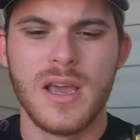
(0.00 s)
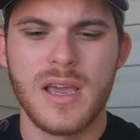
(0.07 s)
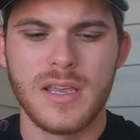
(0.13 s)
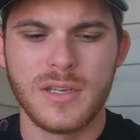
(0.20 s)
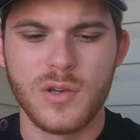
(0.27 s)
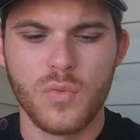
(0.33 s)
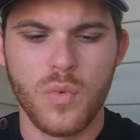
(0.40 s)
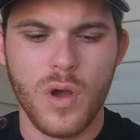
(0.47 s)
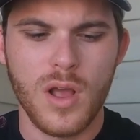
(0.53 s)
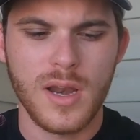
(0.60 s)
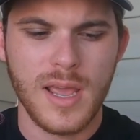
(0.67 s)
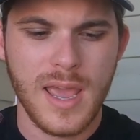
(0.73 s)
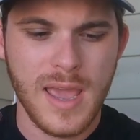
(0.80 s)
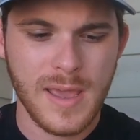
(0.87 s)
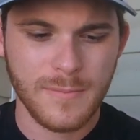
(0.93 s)
is you
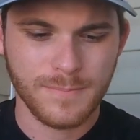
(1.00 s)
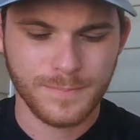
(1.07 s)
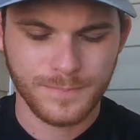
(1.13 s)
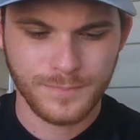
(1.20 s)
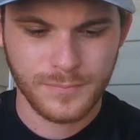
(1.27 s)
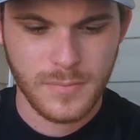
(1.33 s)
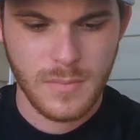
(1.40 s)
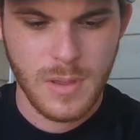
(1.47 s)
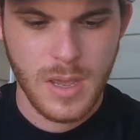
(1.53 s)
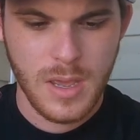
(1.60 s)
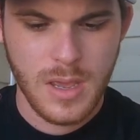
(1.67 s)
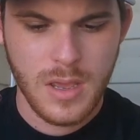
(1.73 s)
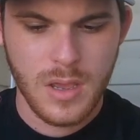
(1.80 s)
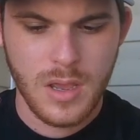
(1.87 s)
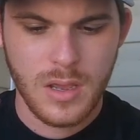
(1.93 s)
want
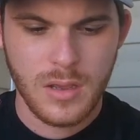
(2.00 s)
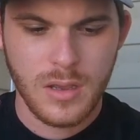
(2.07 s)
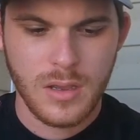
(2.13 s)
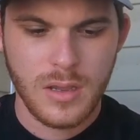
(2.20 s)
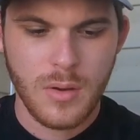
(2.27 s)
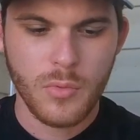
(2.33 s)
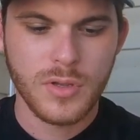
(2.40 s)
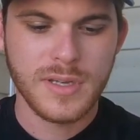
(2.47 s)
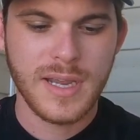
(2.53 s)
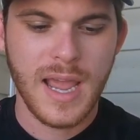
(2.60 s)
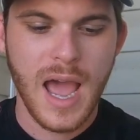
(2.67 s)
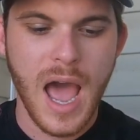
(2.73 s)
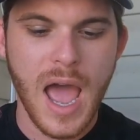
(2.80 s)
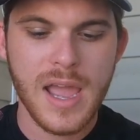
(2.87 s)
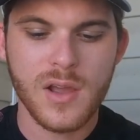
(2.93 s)
I wouldn't say
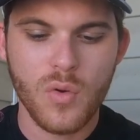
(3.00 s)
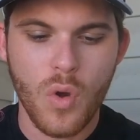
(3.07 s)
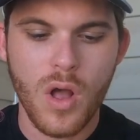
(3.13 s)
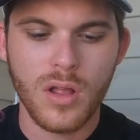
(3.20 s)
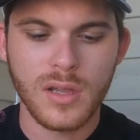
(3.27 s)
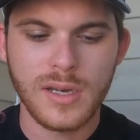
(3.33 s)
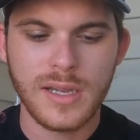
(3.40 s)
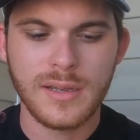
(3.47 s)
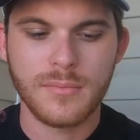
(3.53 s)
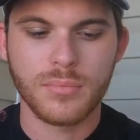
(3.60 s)
high quality,